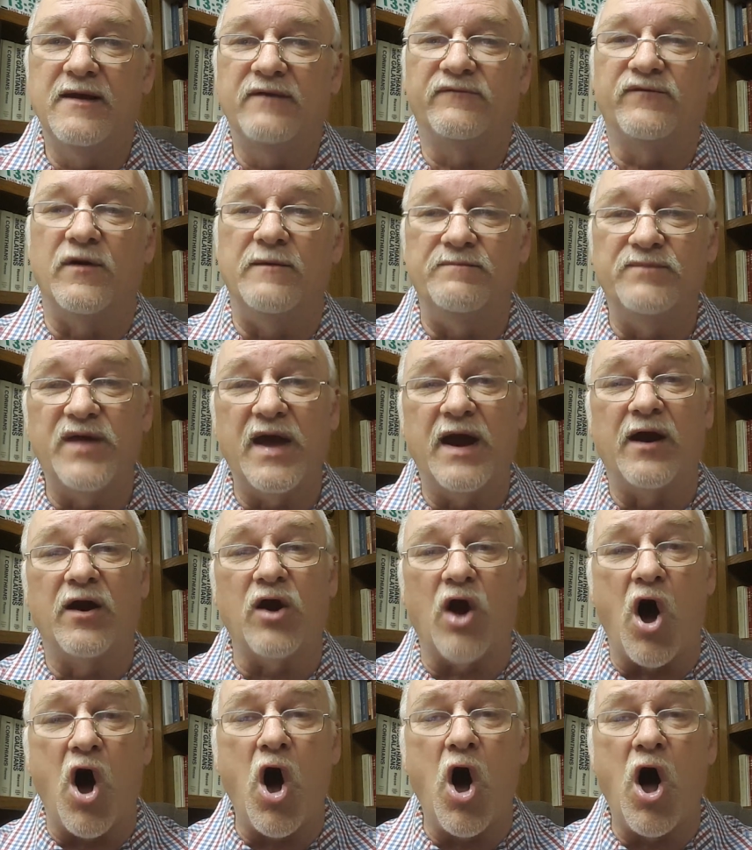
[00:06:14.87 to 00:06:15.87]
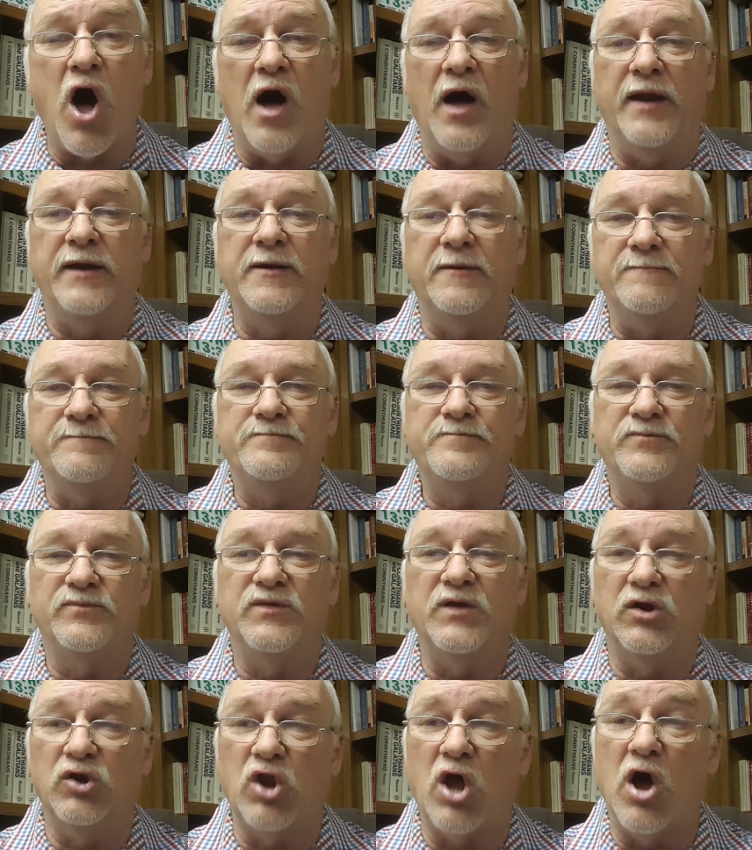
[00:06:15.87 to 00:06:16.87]
From there on,
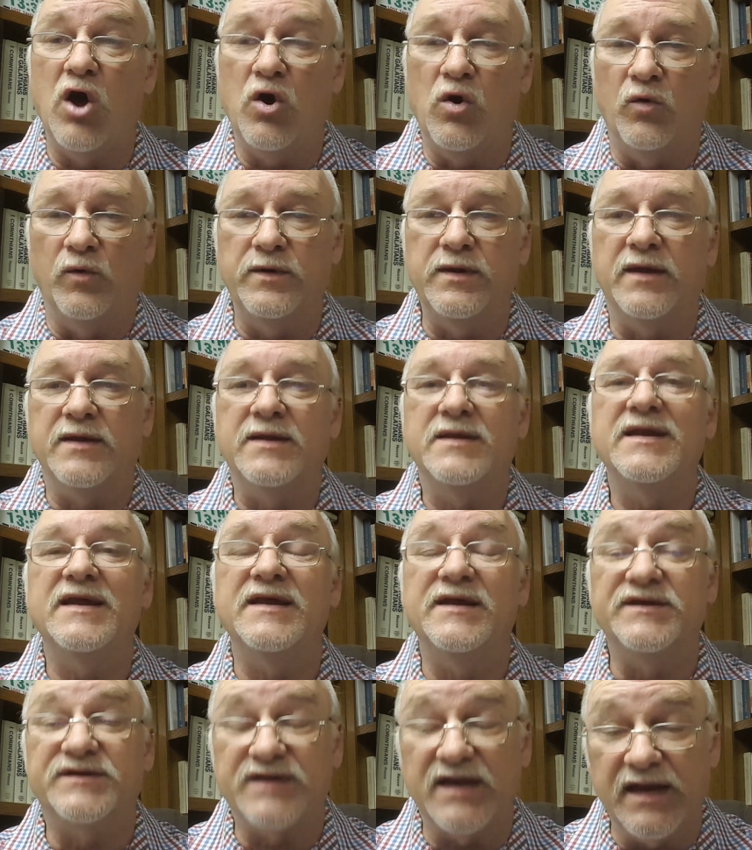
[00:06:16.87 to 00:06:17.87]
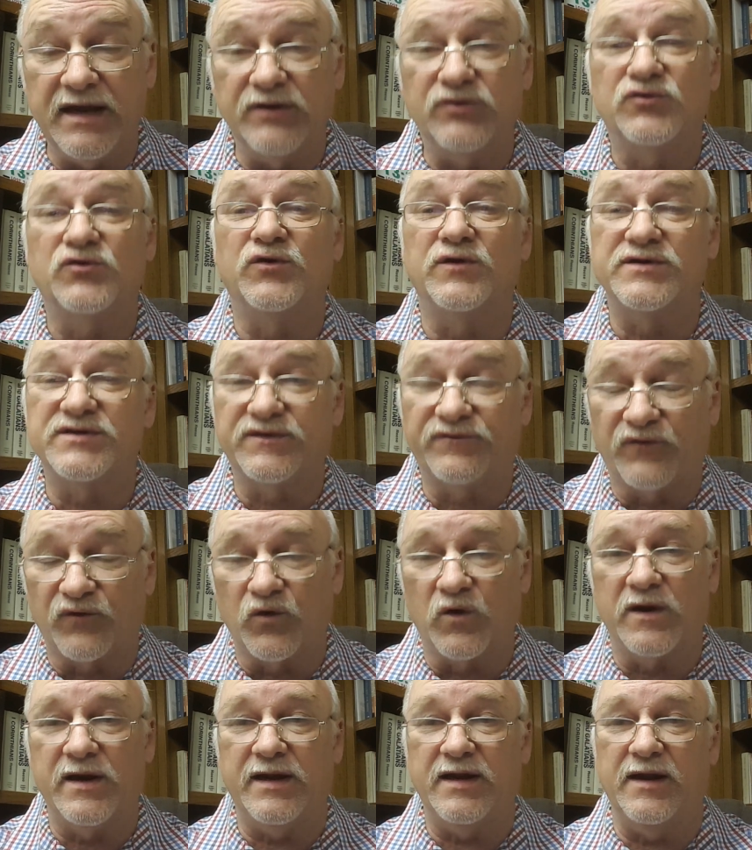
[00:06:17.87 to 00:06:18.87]
the loan is
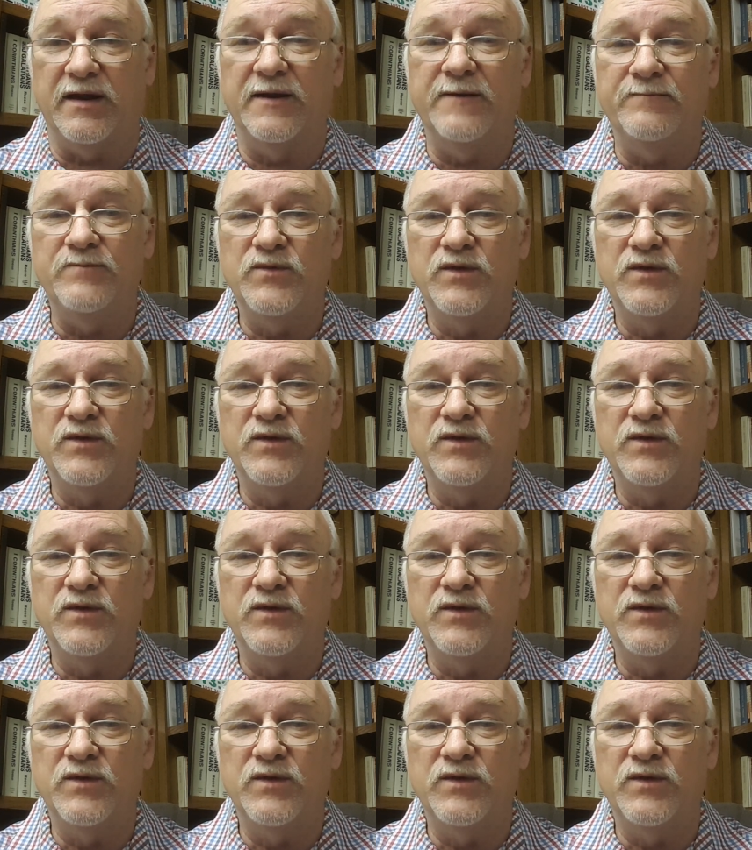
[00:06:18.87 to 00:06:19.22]
interest-free.